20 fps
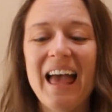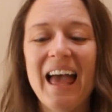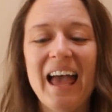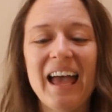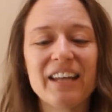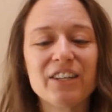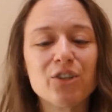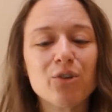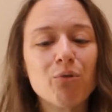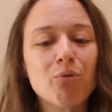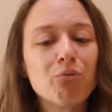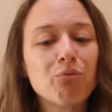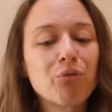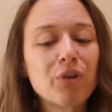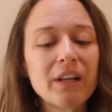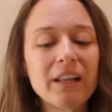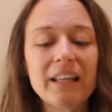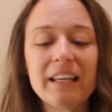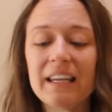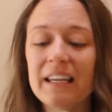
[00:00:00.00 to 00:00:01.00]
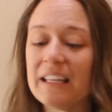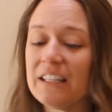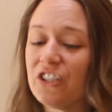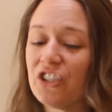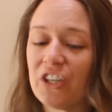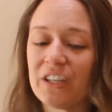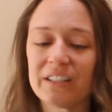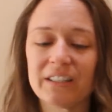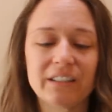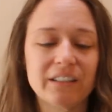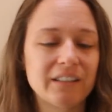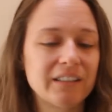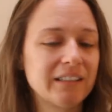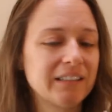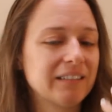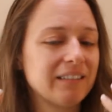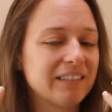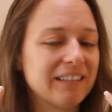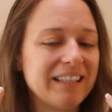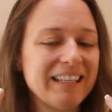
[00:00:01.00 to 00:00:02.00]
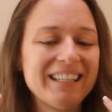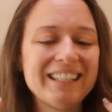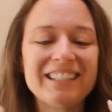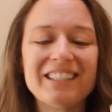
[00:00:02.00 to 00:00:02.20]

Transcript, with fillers: and you really just it